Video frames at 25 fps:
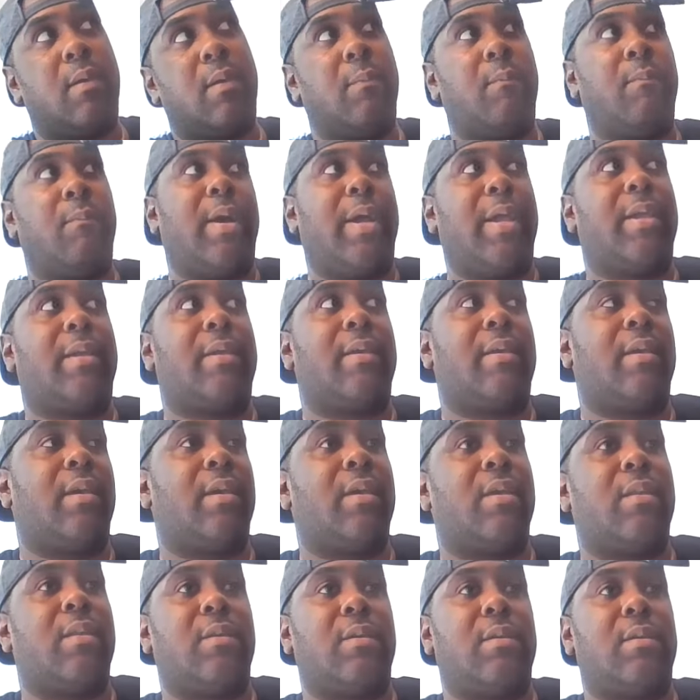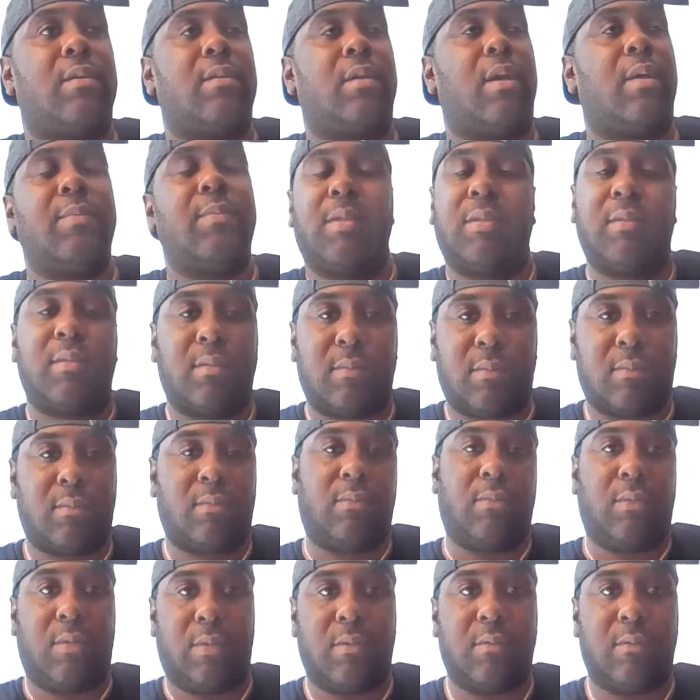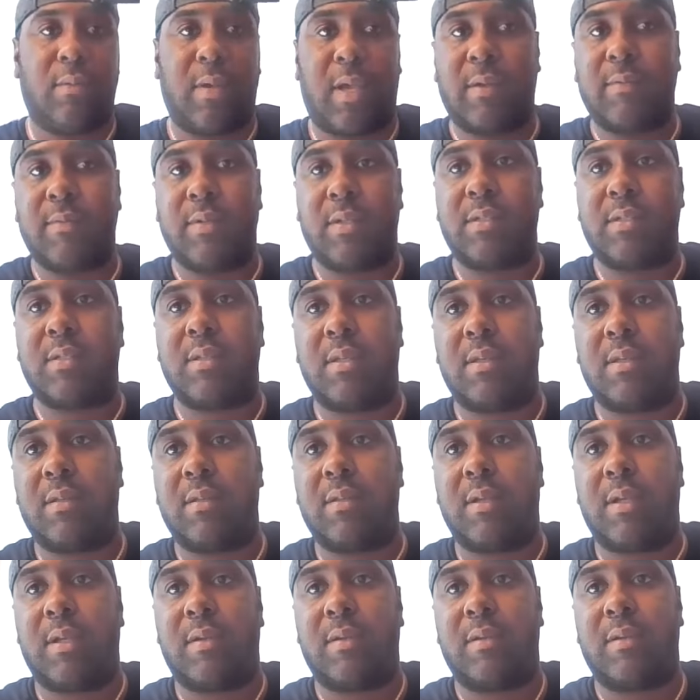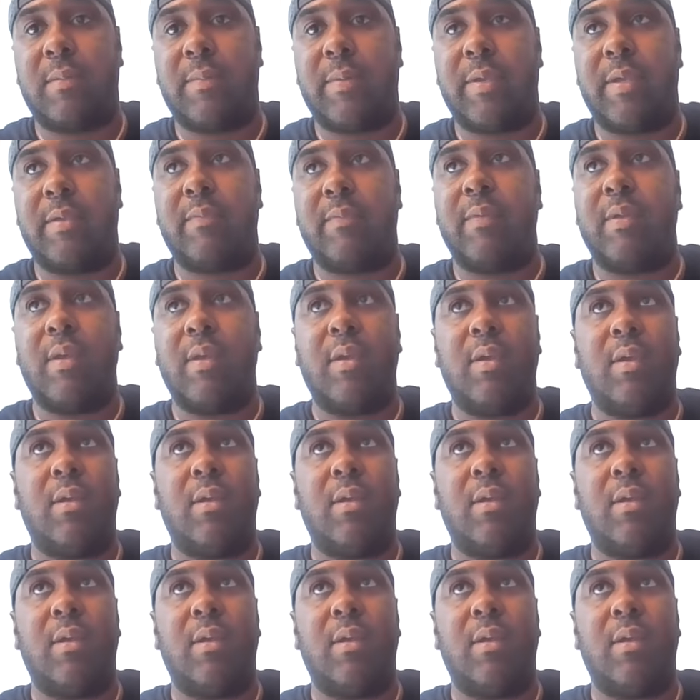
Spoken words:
Mike had. I mean, you obviously like you know what I mean.